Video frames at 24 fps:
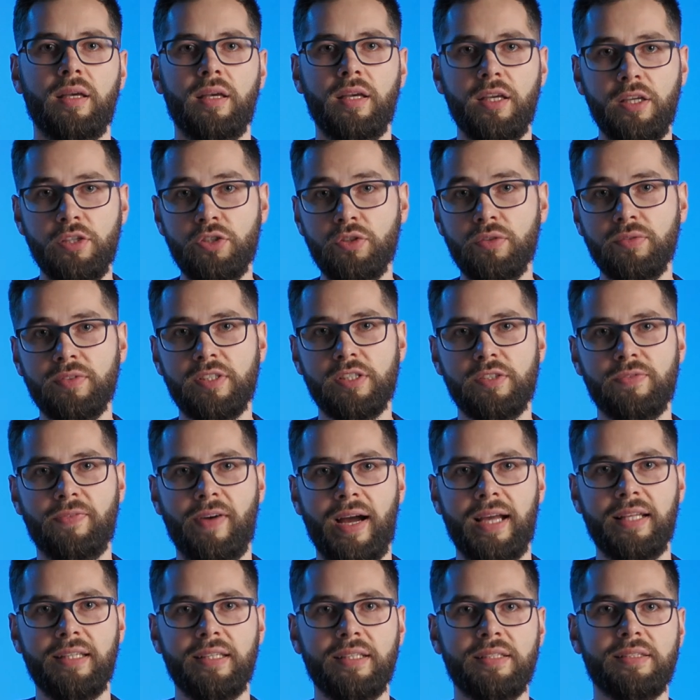Each of these
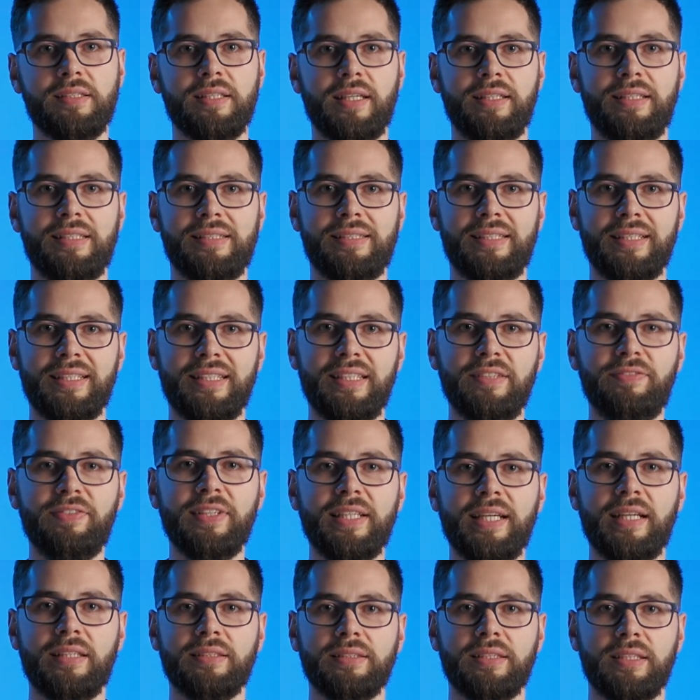findings had a
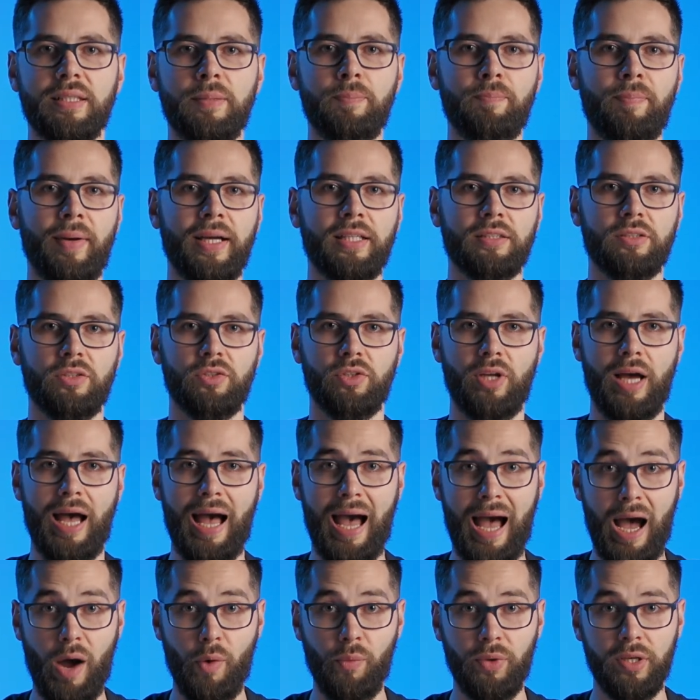significant impact on
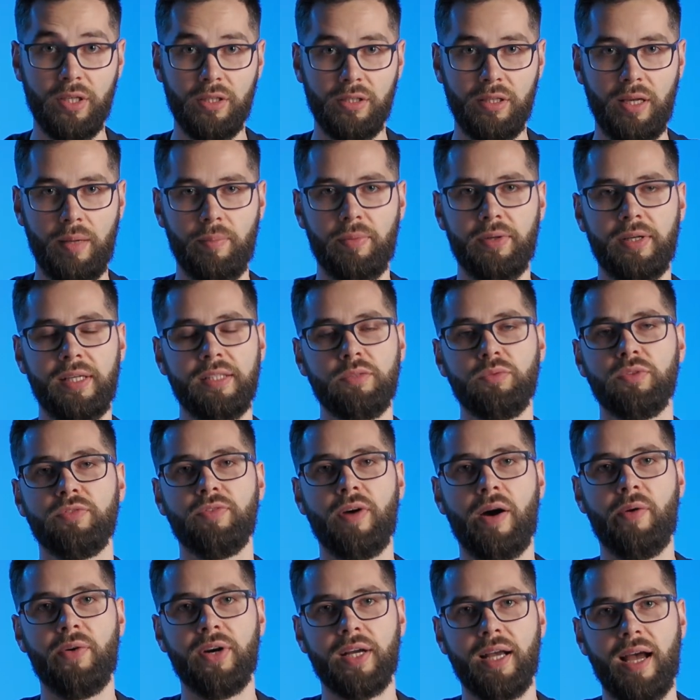how we collaborate with
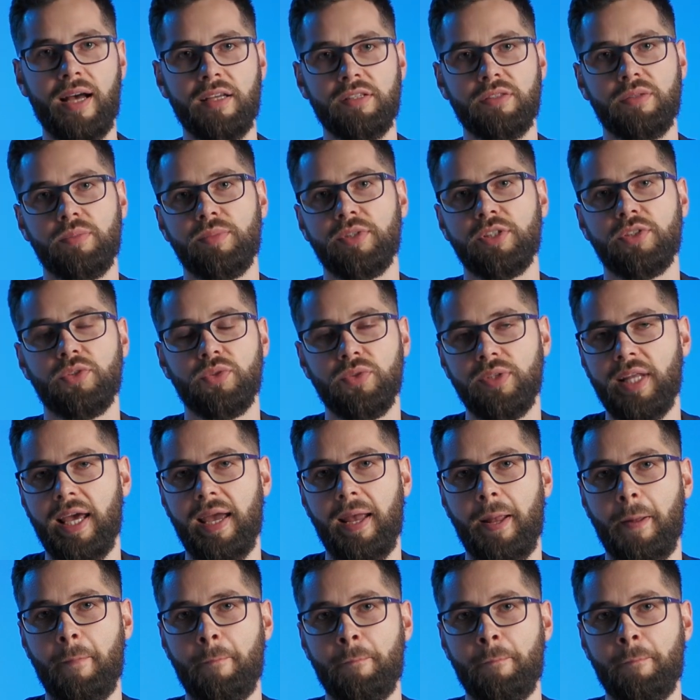our customers today.